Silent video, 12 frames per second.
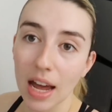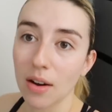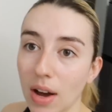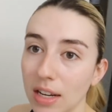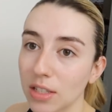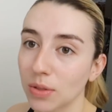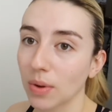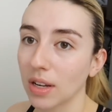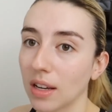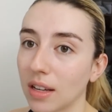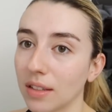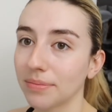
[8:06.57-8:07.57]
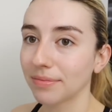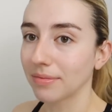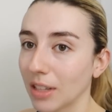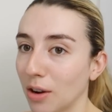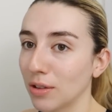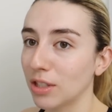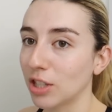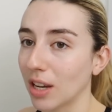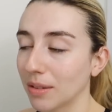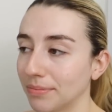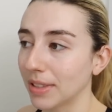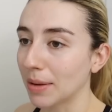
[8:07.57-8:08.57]
now, I just want to go to the
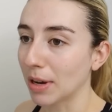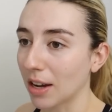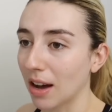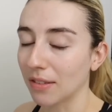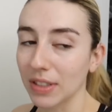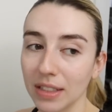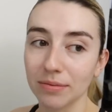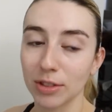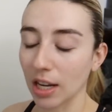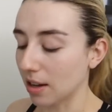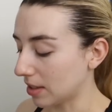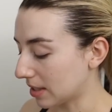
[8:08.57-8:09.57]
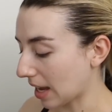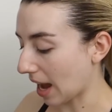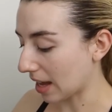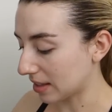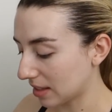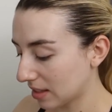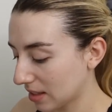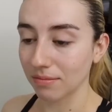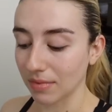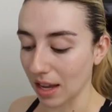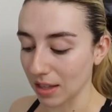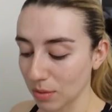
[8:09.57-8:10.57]
gym, get my coffee, check on these cats.
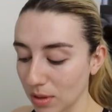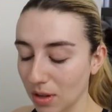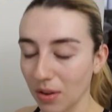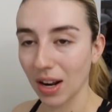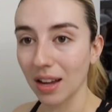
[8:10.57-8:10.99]
That's what's going